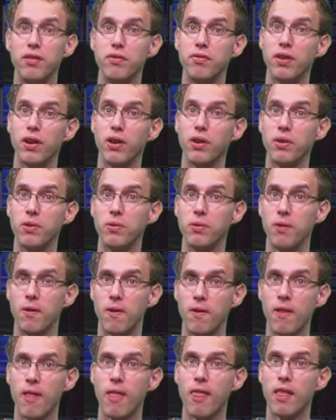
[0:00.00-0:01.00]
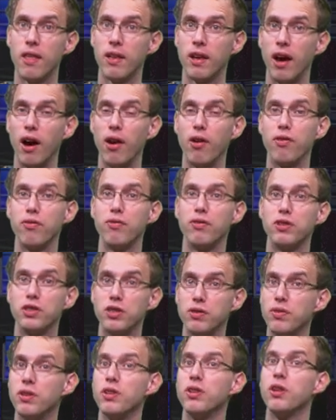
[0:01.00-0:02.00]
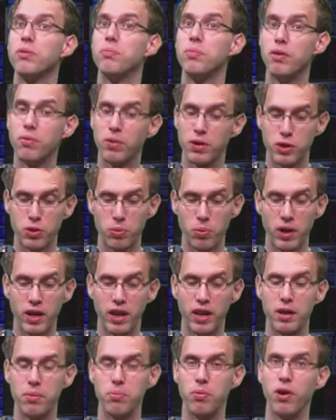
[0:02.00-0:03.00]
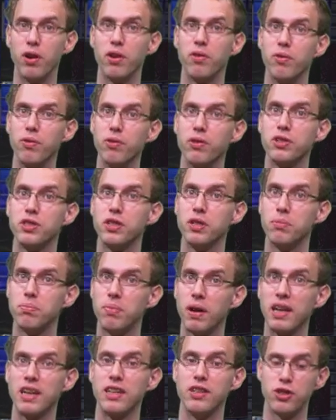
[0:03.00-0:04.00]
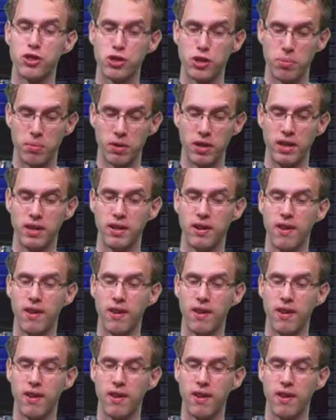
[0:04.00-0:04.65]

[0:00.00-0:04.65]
value. Our function will not be one-to-one -one anymore. We'll see it back in the summary.